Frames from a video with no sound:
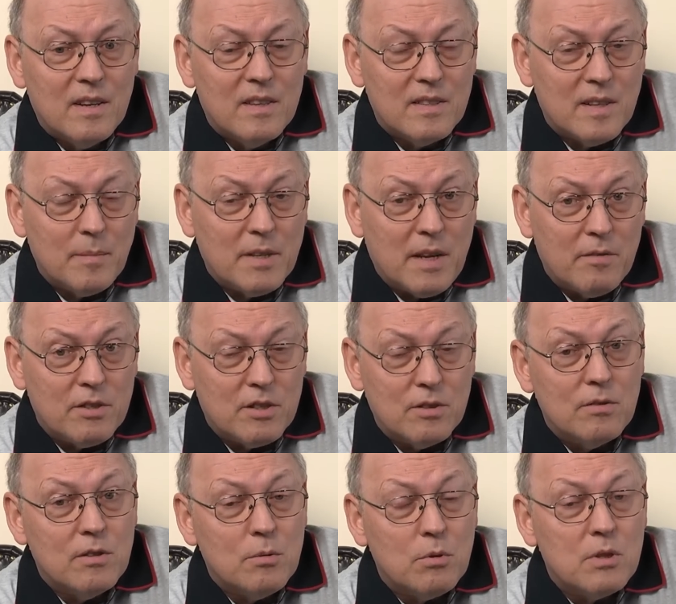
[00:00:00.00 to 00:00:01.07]
Sammy Davis
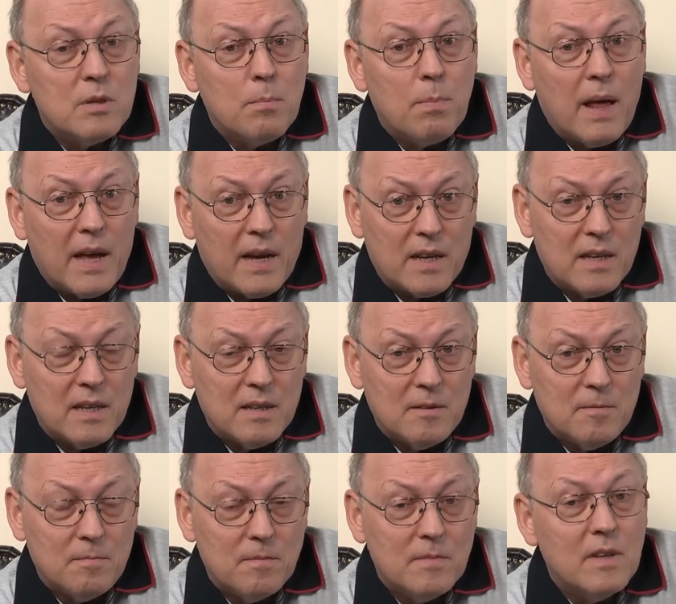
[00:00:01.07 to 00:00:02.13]
Jr. was a black.
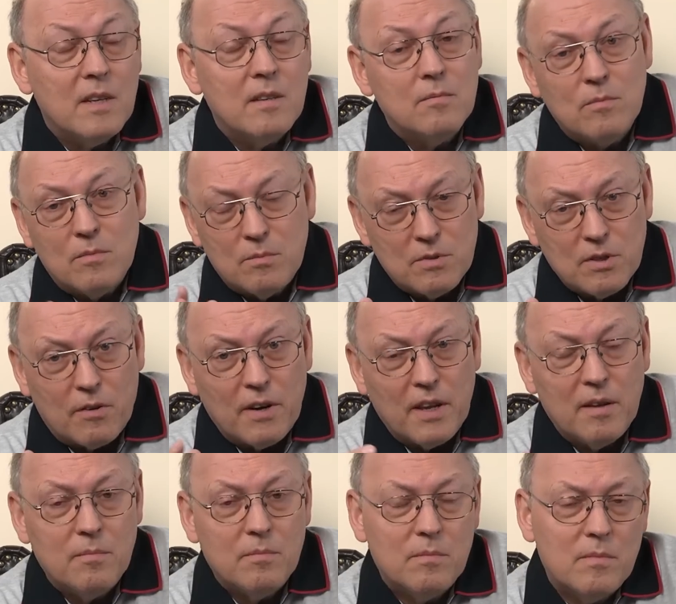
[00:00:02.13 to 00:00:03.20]
And
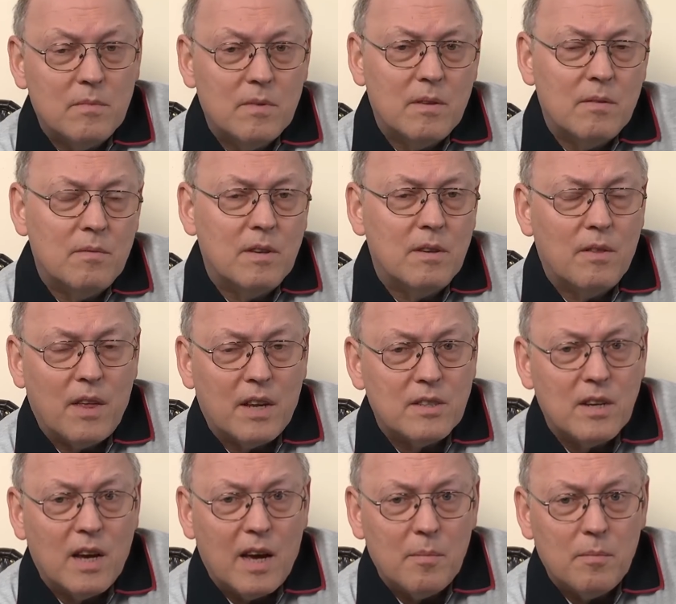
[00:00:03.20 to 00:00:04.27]
sorry, in that
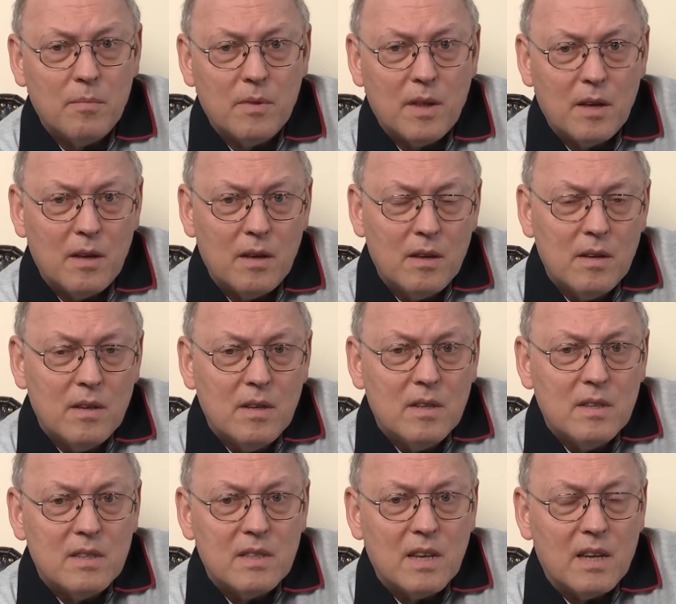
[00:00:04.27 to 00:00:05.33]
time they
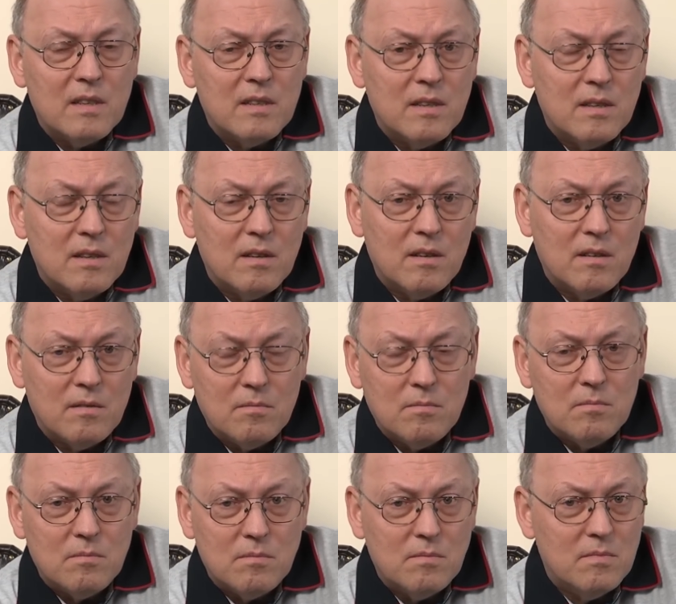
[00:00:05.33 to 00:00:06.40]
said
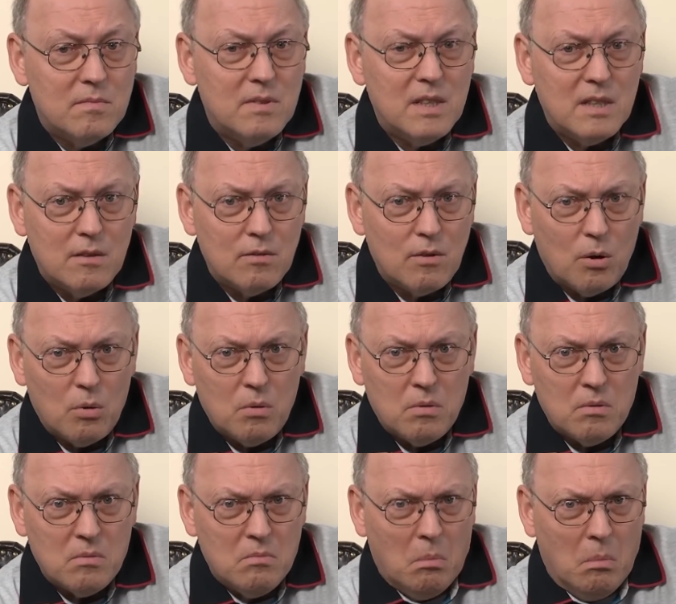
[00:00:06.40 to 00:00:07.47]
Negro.